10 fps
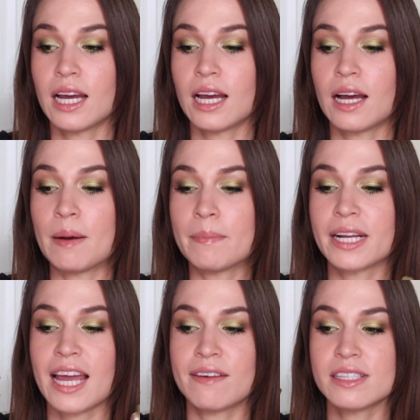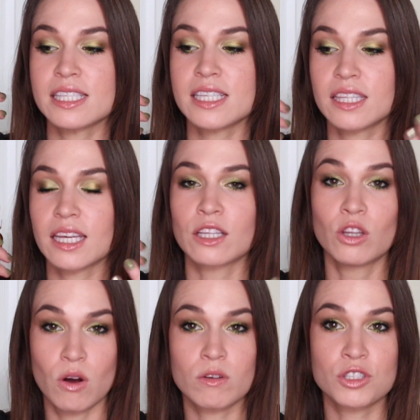but I haven't seen like
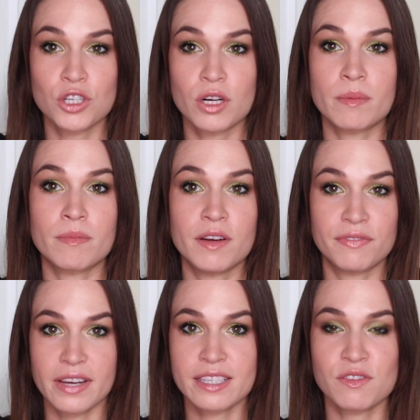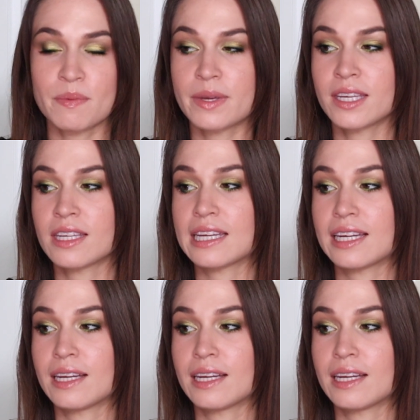long-term effects from it